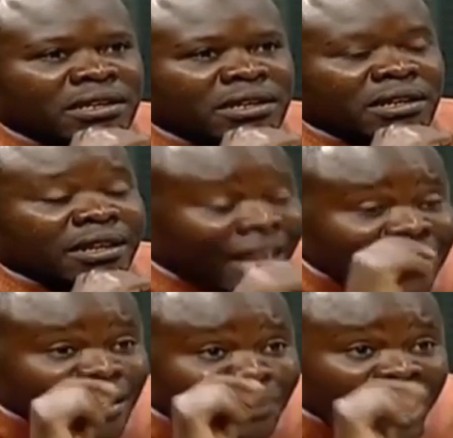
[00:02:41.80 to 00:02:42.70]
Yes,
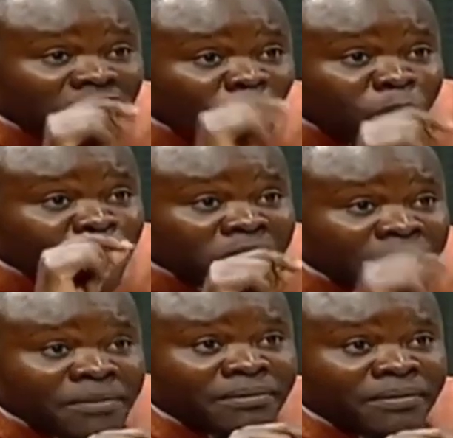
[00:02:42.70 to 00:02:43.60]
the buck stops with
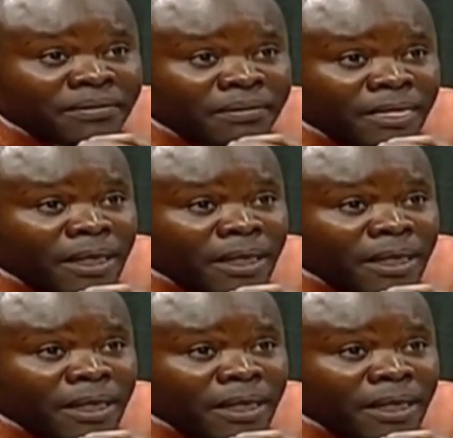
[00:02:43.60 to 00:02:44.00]
him.